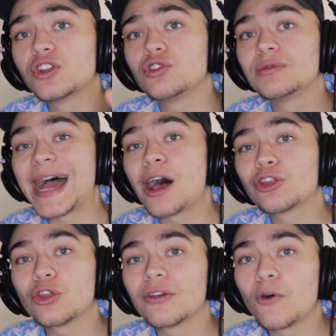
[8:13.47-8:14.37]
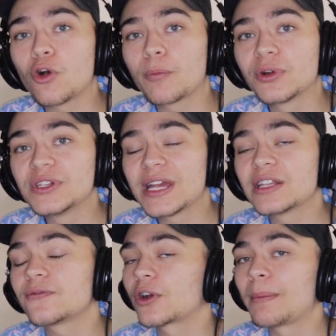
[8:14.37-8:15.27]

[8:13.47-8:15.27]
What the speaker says: to download the vocal presets for